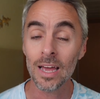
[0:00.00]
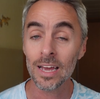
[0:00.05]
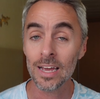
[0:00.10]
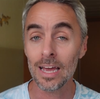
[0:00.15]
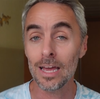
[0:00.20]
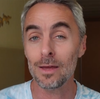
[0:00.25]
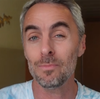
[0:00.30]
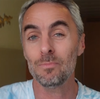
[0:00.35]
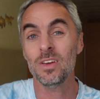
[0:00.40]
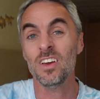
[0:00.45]

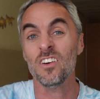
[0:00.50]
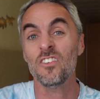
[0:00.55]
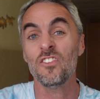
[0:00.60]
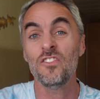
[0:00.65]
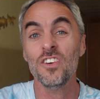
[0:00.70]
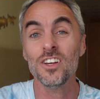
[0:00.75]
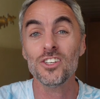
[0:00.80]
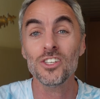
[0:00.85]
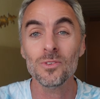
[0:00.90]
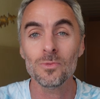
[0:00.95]
aka be
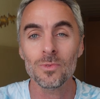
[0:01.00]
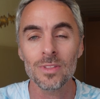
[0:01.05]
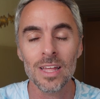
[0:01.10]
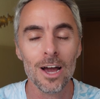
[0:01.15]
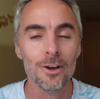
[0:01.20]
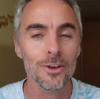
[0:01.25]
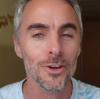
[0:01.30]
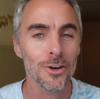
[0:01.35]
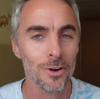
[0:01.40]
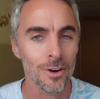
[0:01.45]
efficient with
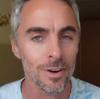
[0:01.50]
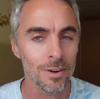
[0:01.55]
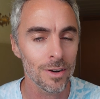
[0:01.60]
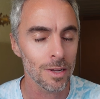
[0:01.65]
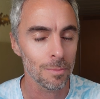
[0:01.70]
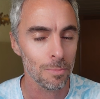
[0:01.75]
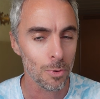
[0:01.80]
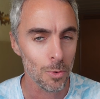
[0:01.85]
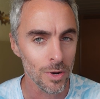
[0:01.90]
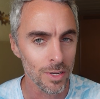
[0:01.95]
how you're
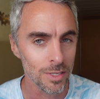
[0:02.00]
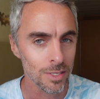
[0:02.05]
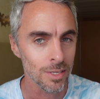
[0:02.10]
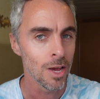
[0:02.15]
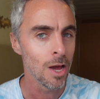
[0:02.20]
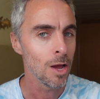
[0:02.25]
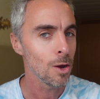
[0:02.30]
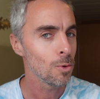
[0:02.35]
earning points,